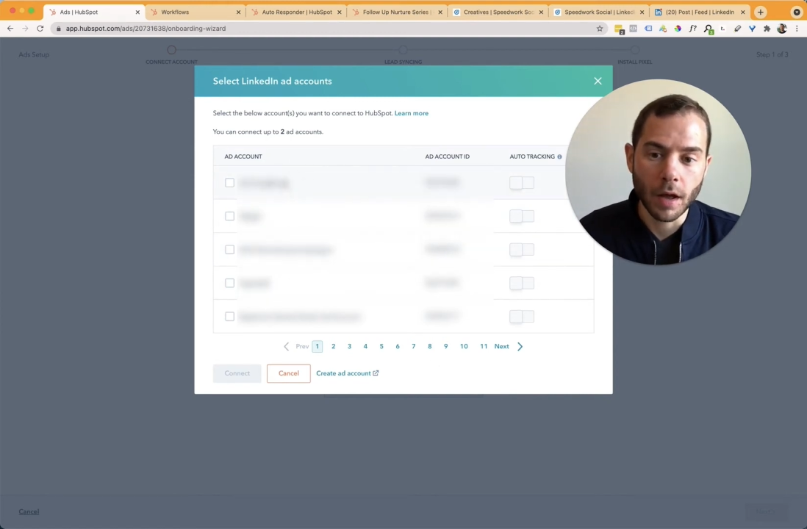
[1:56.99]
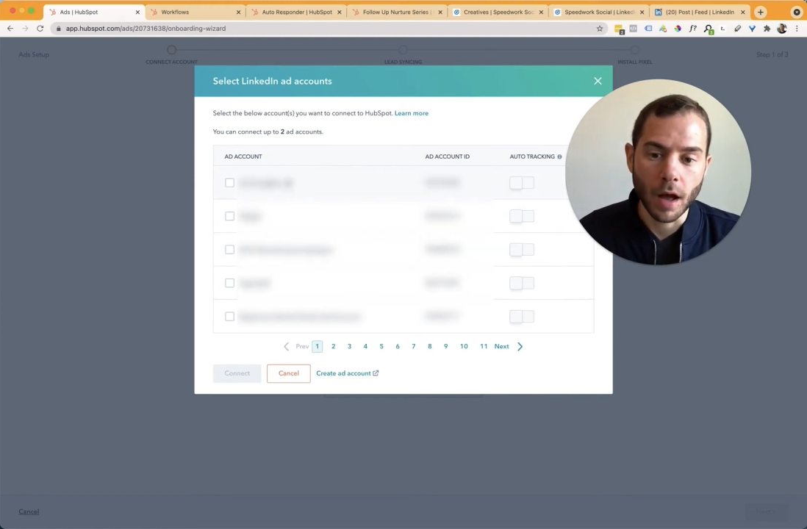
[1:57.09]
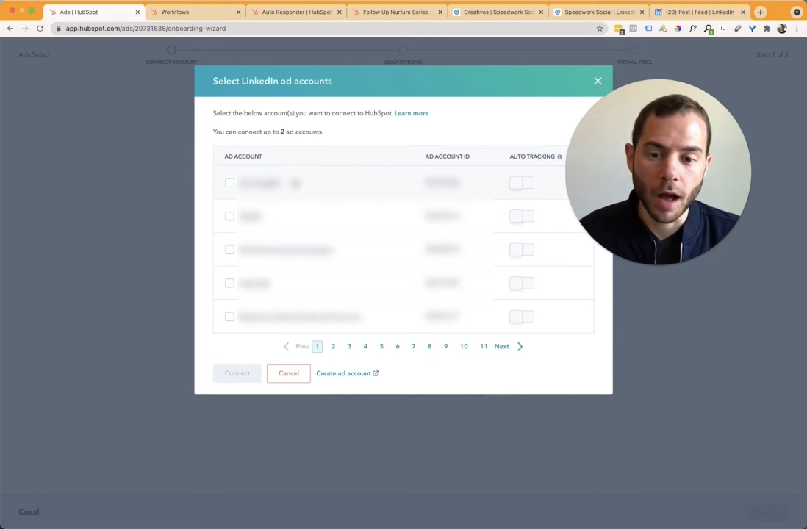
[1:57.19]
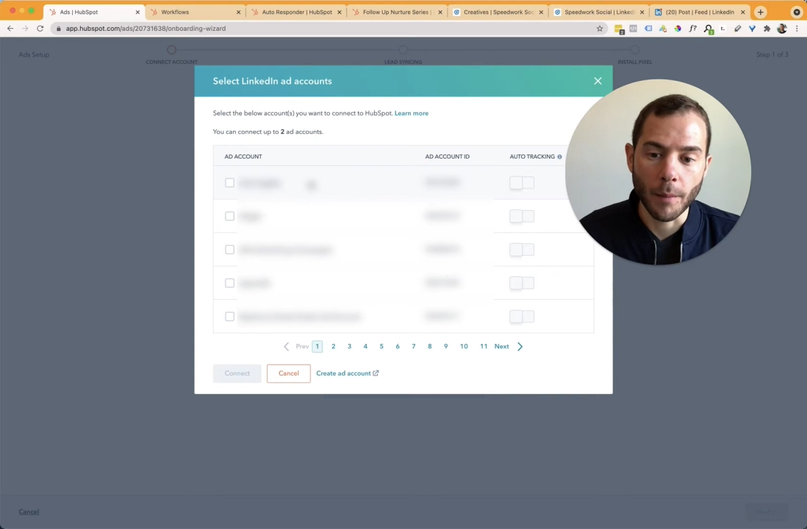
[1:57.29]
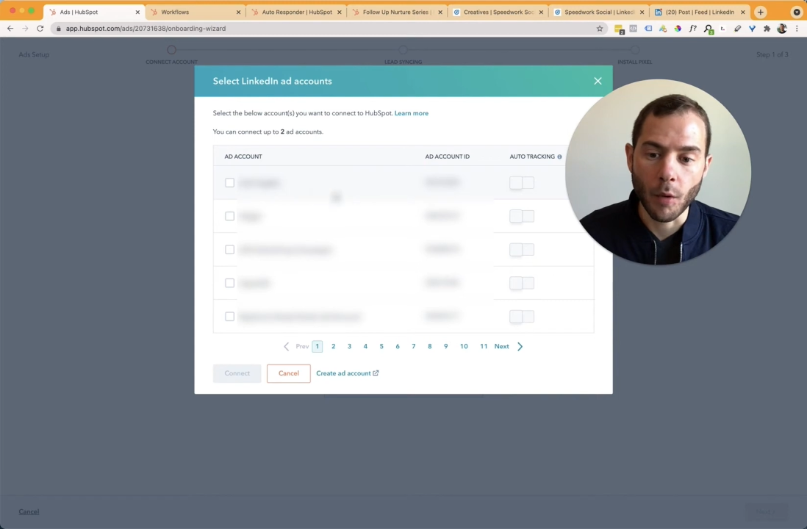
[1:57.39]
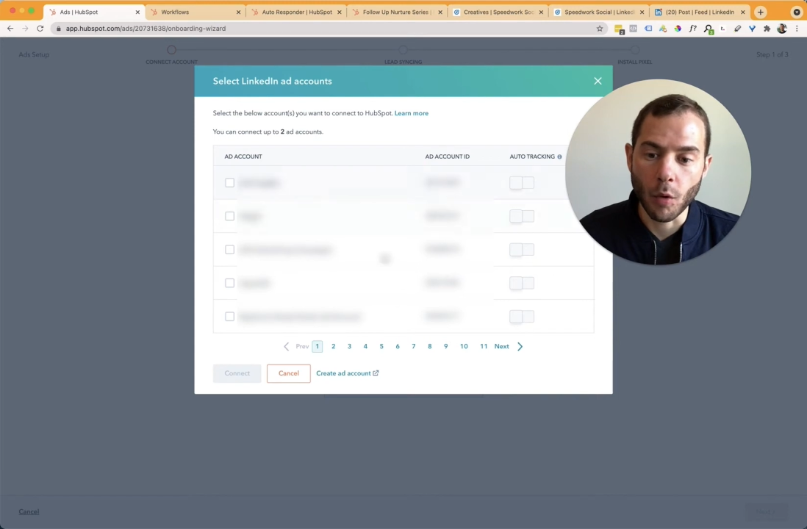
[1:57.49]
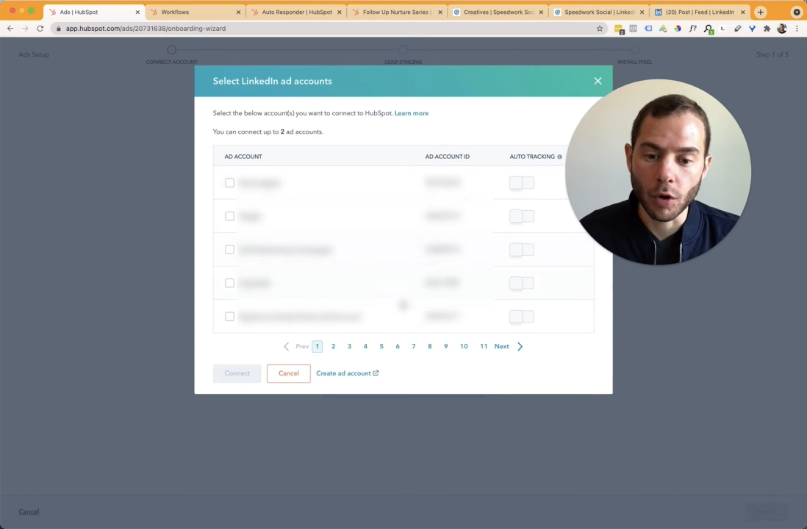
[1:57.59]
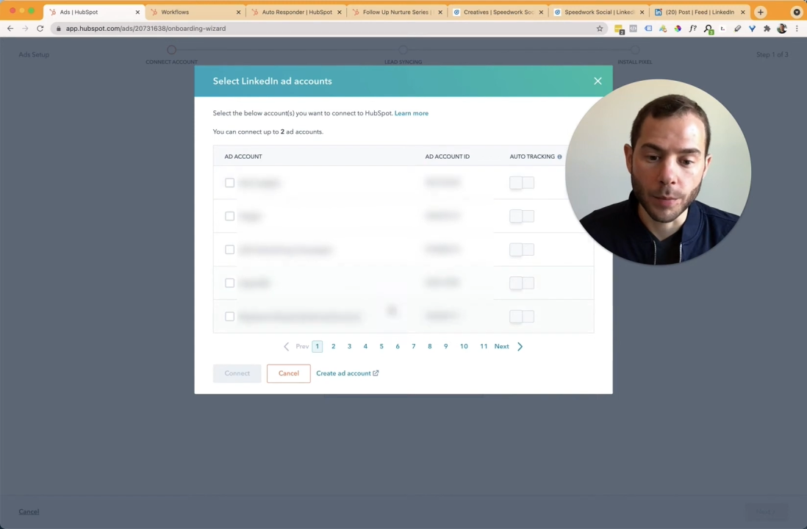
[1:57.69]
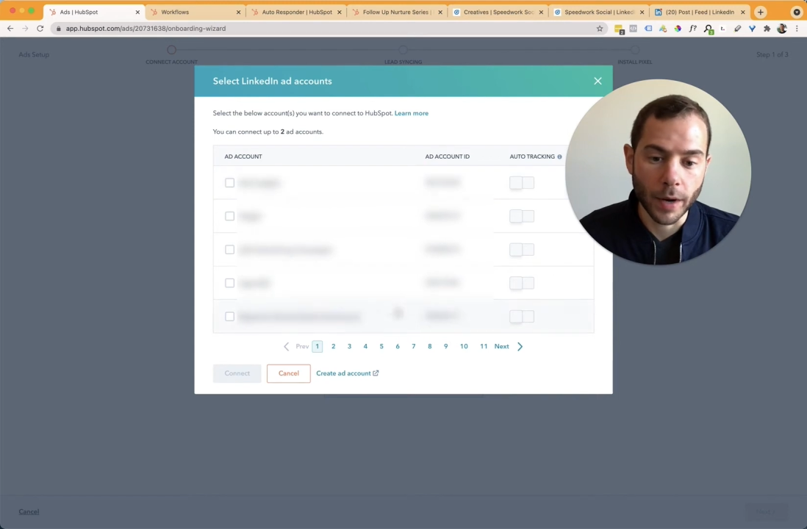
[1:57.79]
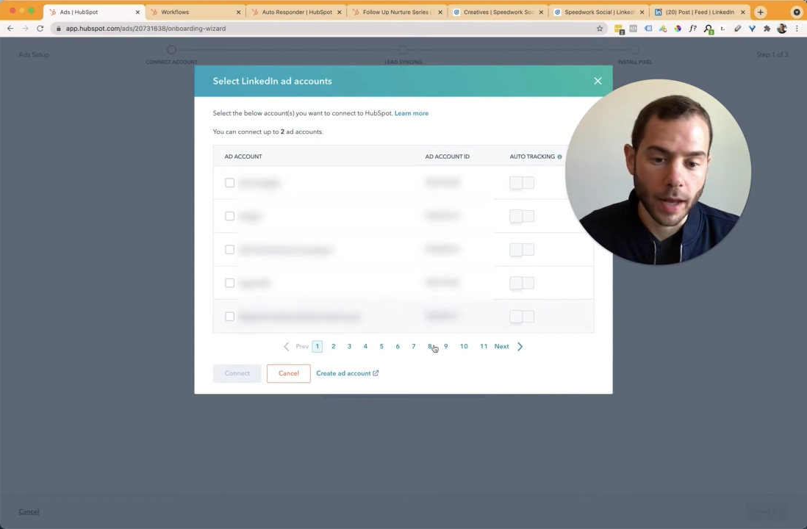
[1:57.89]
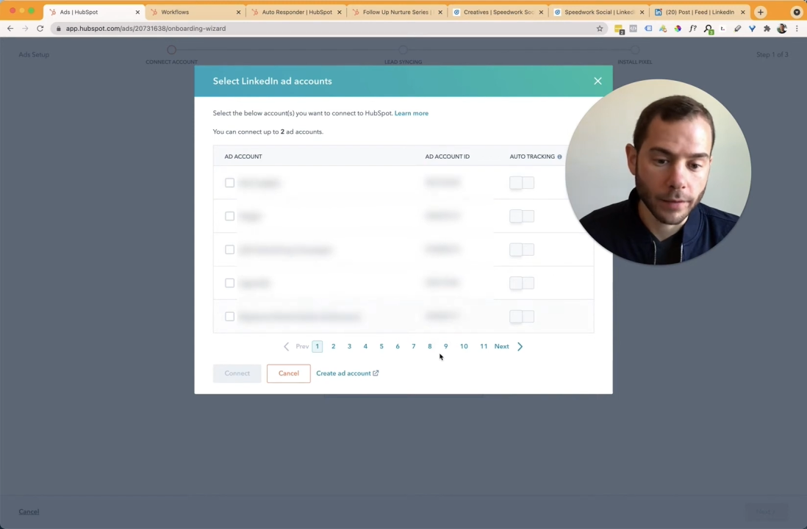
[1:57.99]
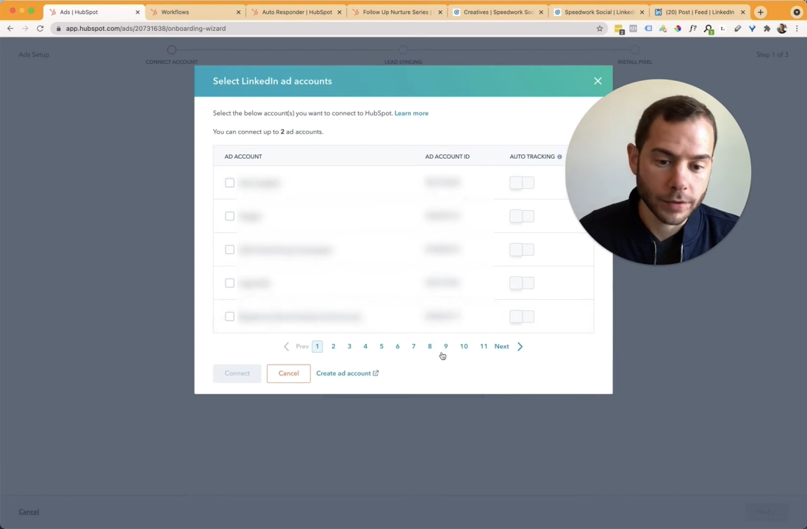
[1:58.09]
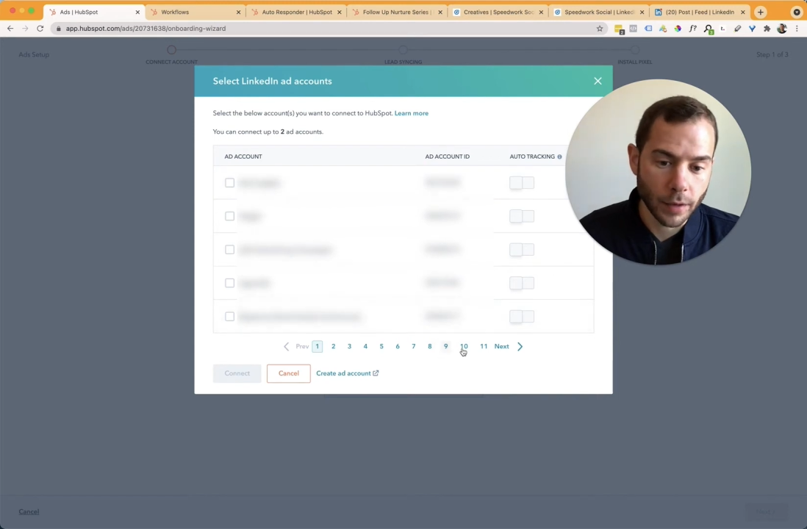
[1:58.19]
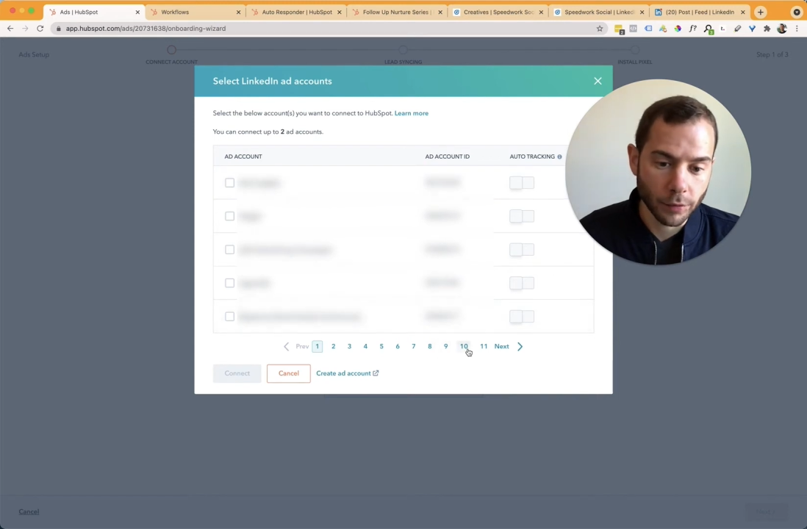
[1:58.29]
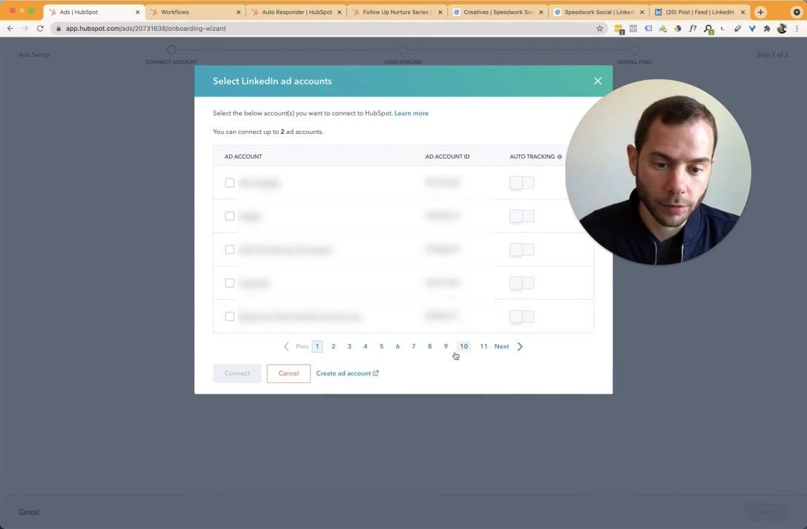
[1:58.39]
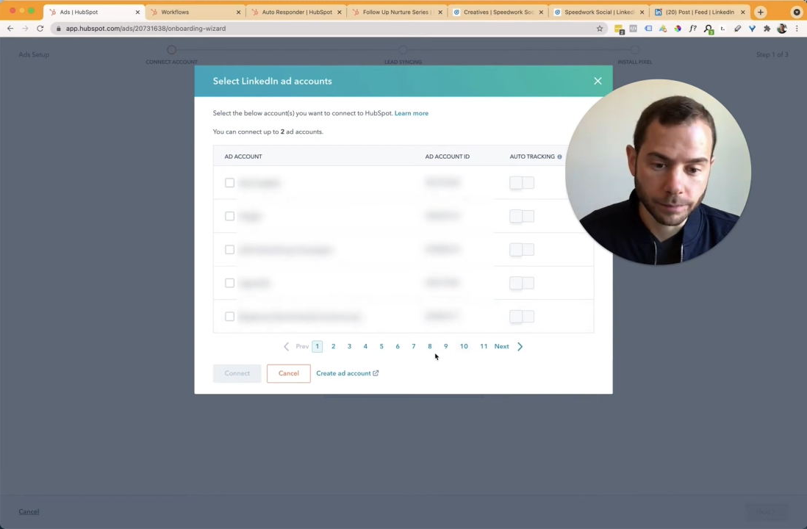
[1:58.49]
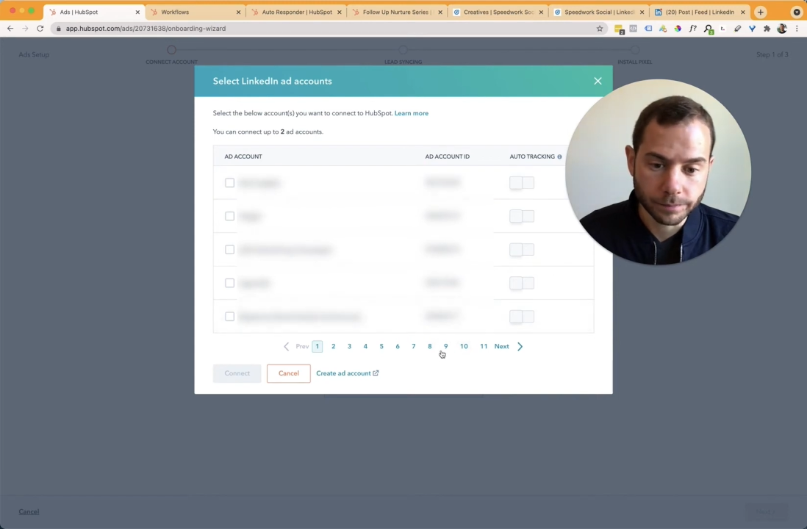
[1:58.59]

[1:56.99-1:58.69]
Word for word: um, or you might have several.